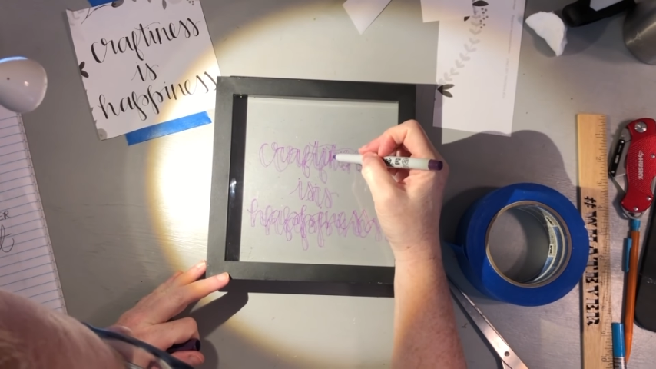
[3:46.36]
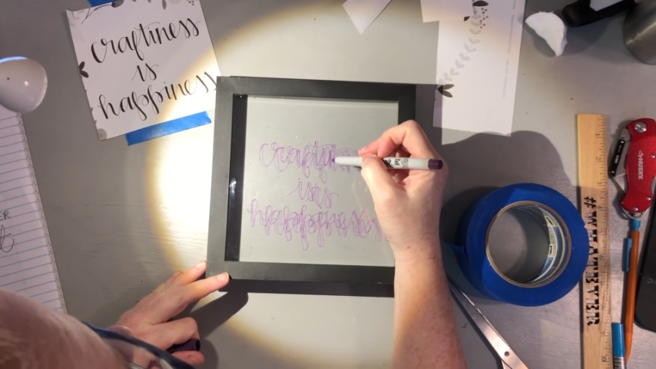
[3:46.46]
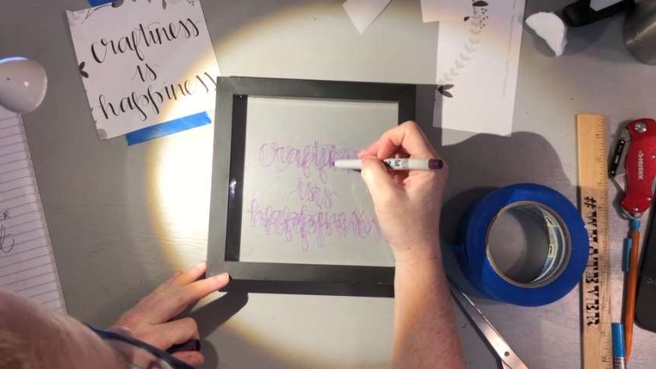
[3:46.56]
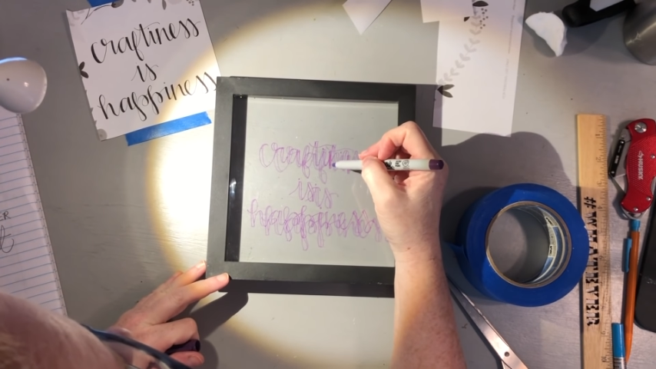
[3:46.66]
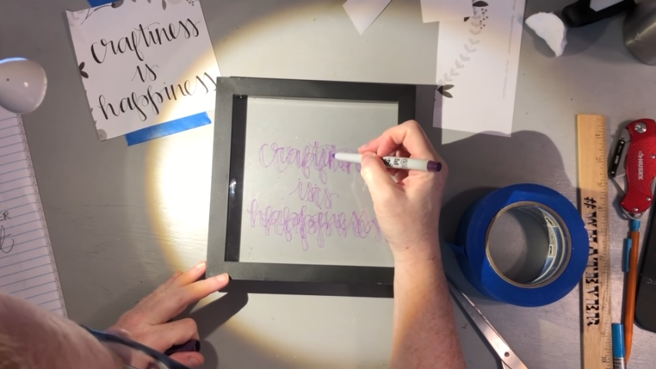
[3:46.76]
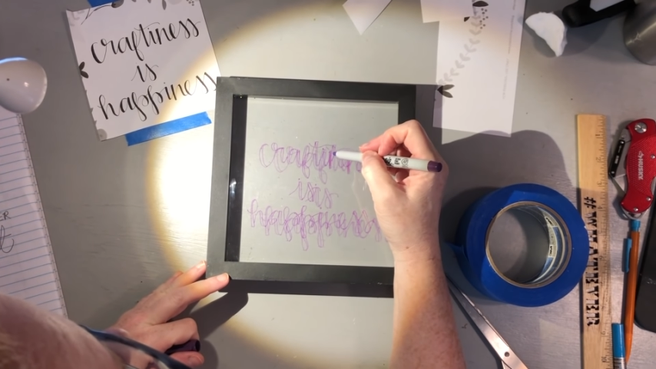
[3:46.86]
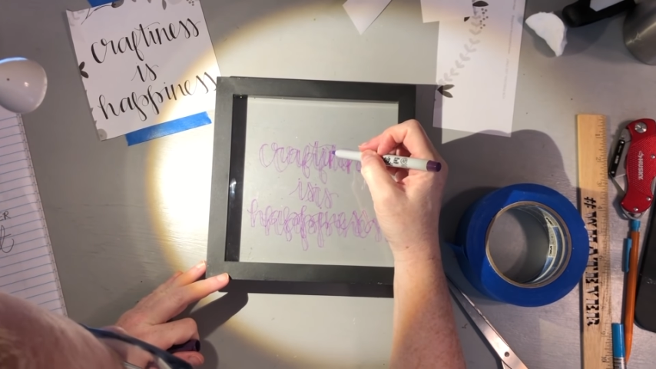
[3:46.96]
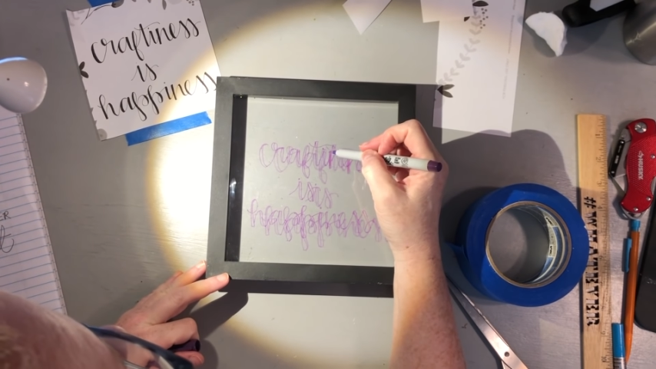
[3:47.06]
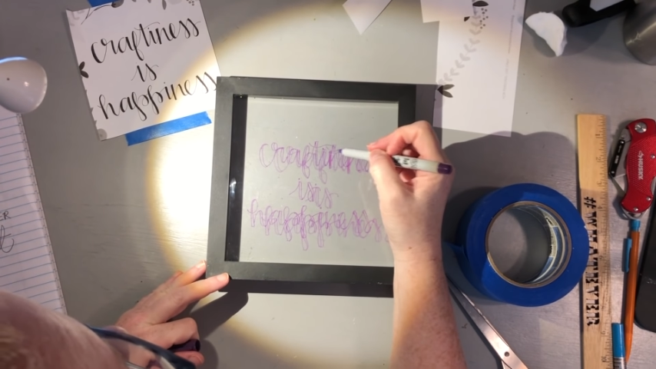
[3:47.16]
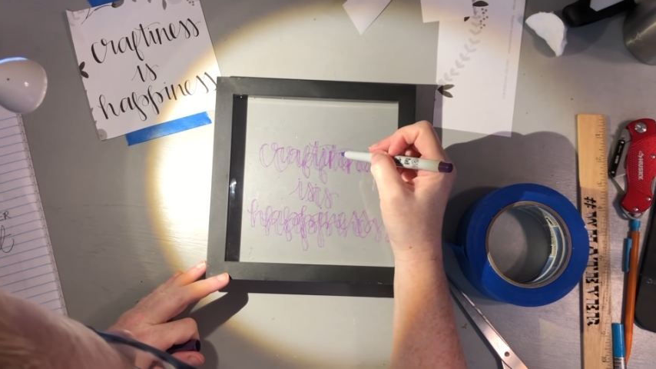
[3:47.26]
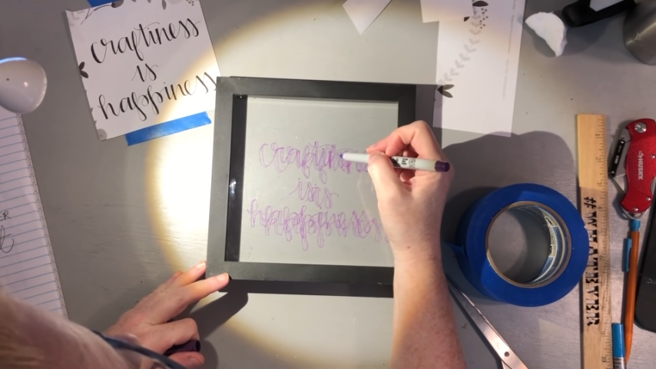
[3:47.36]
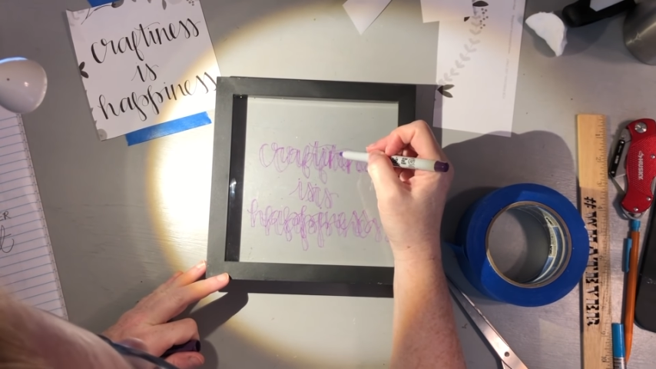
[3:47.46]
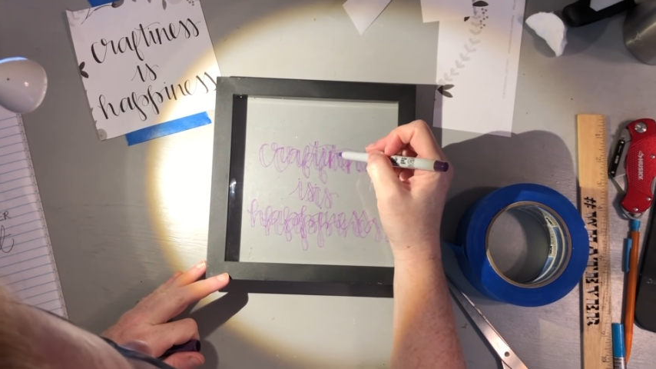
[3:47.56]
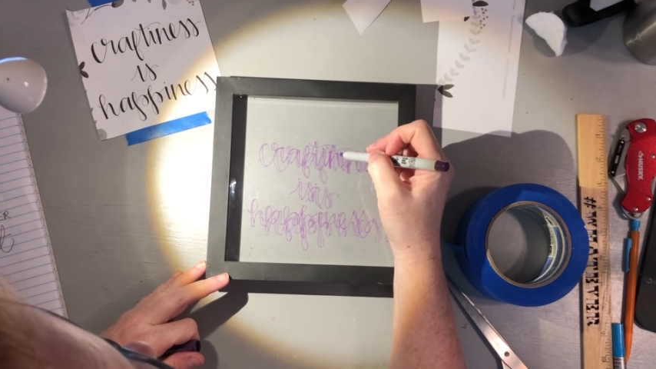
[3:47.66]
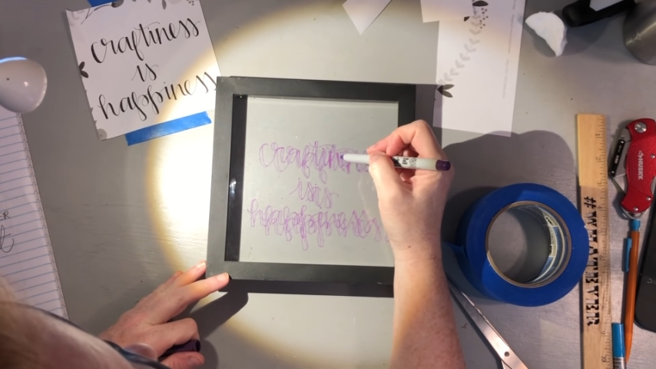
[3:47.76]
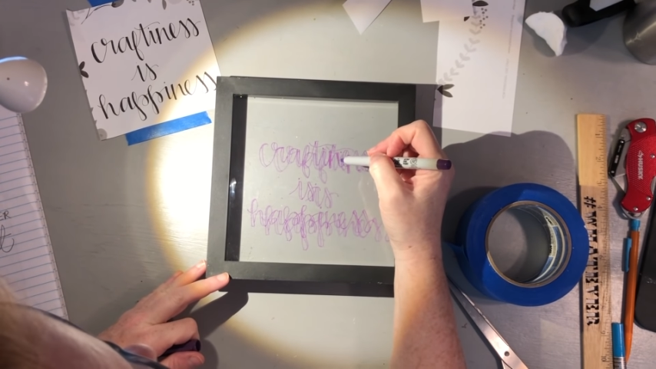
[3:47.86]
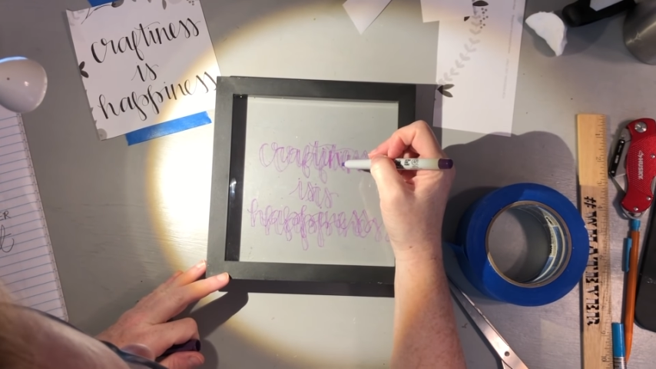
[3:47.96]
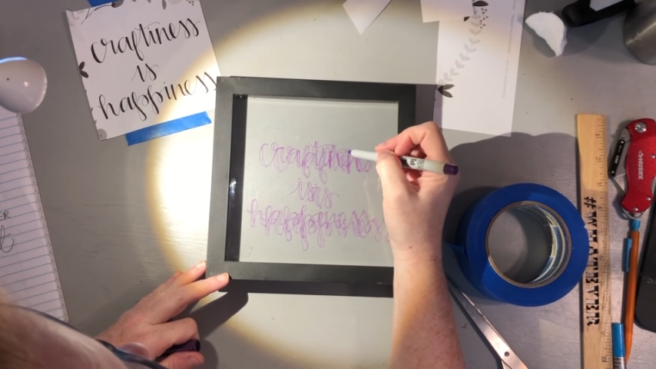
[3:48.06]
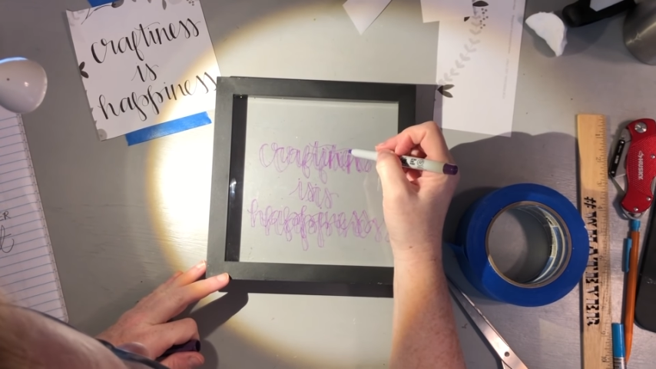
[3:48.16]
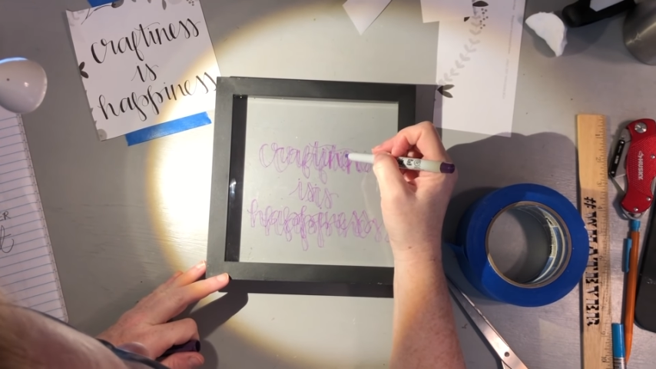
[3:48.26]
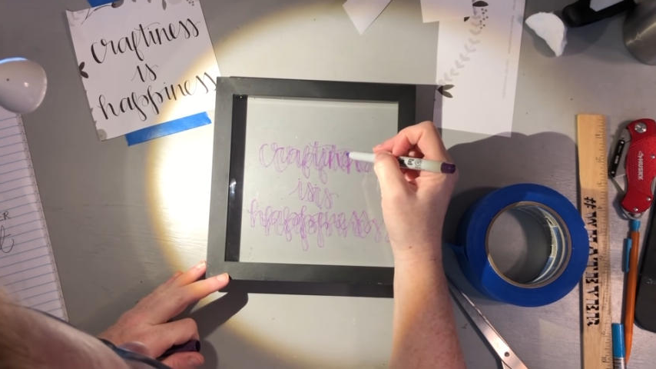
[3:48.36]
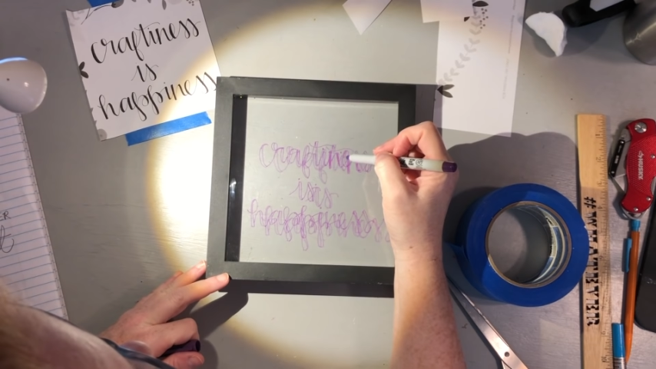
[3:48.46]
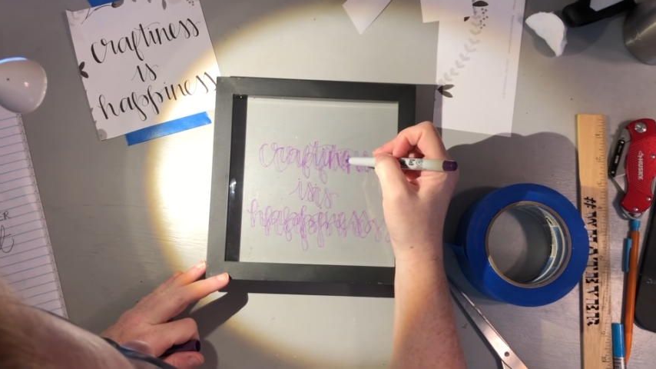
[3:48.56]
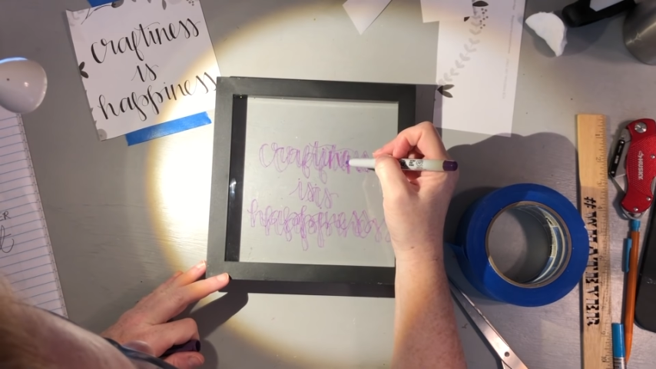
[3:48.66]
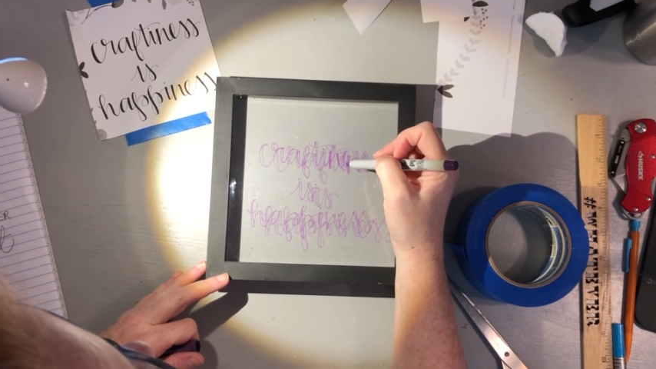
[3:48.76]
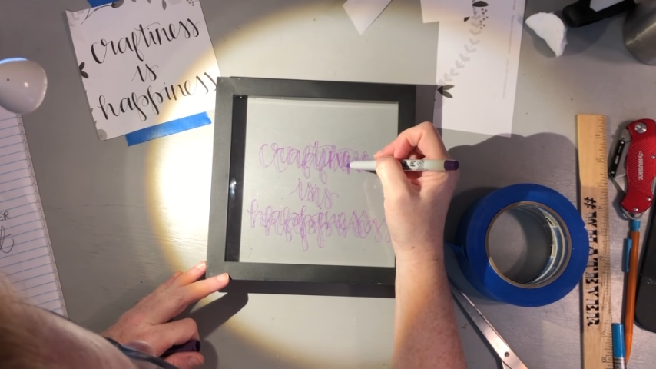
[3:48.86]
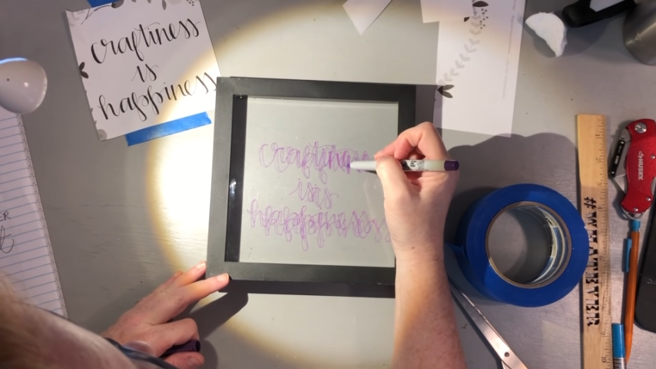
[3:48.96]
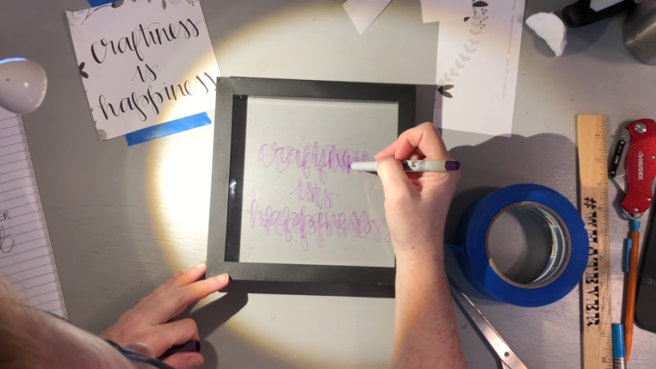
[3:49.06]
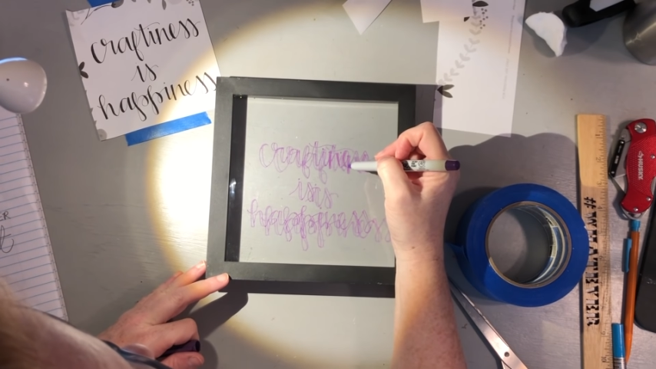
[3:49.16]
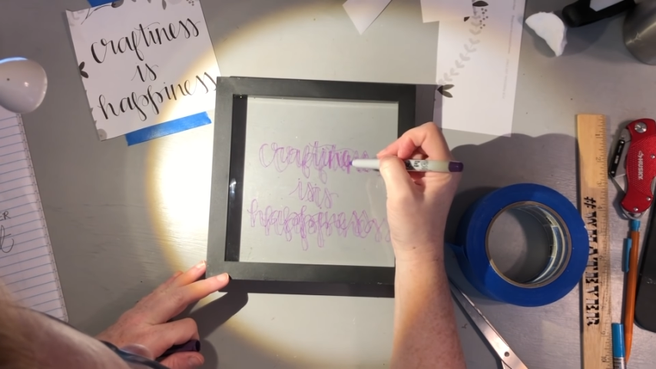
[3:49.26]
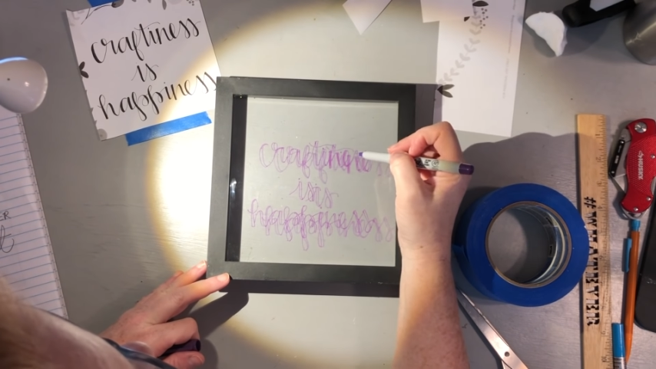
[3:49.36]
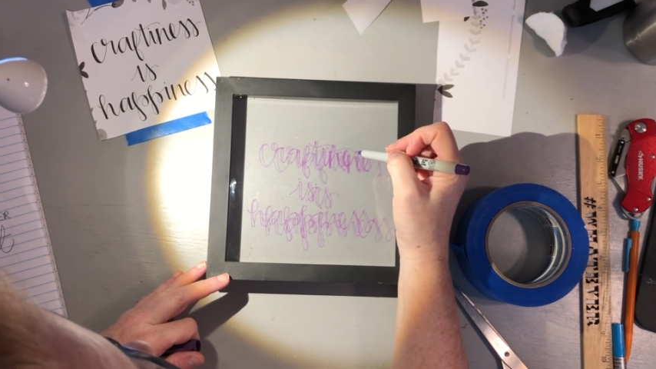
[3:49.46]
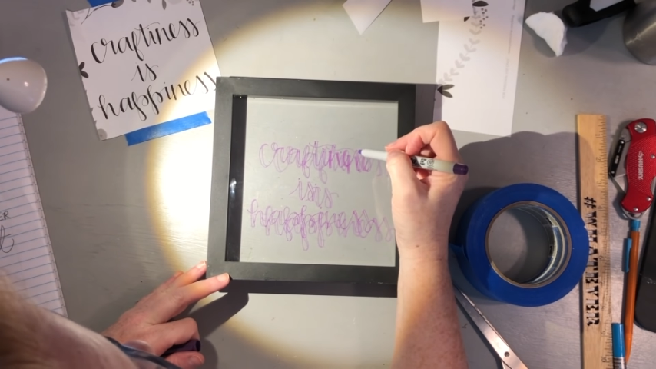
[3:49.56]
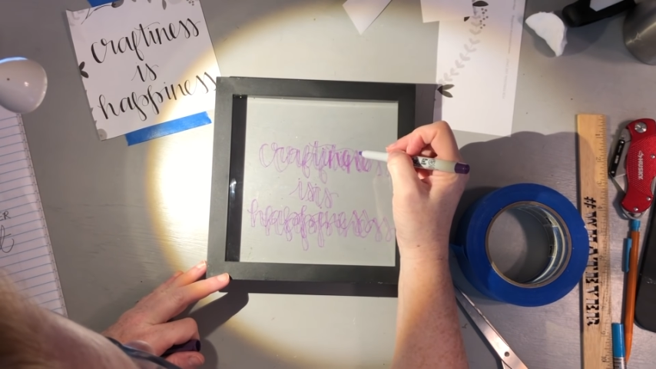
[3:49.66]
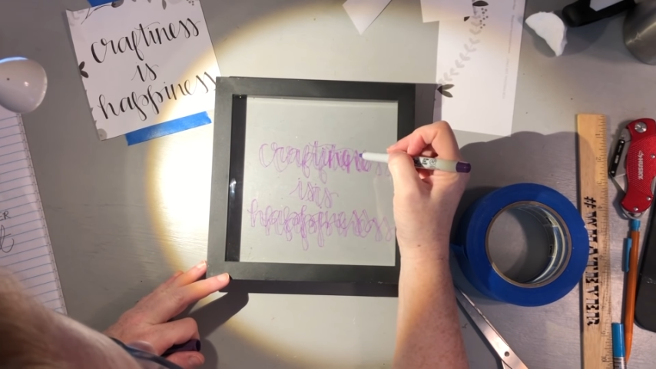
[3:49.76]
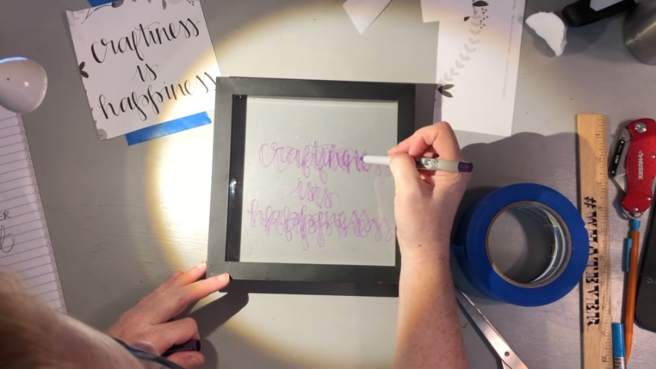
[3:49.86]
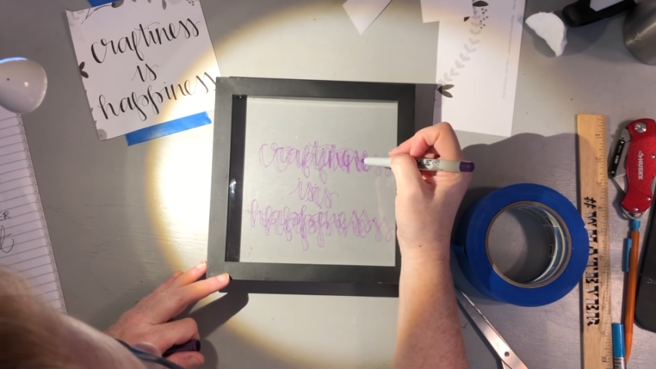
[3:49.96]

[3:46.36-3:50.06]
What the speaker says: Nobody's mouth can be seen.